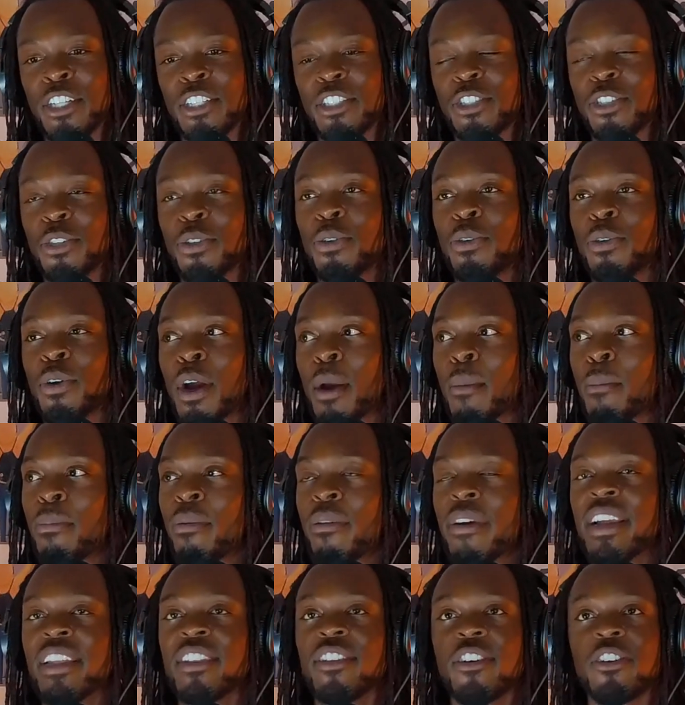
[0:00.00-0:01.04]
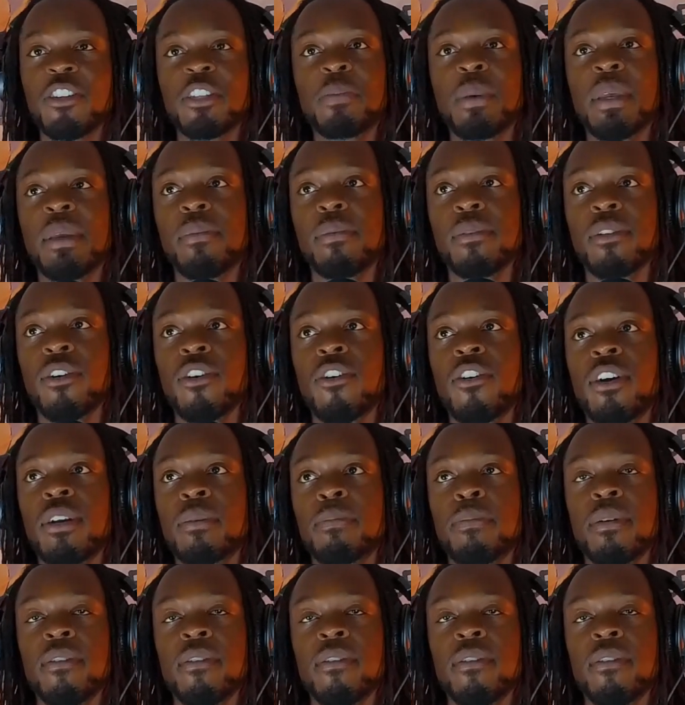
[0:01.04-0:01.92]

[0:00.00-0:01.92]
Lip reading: to bring those people on,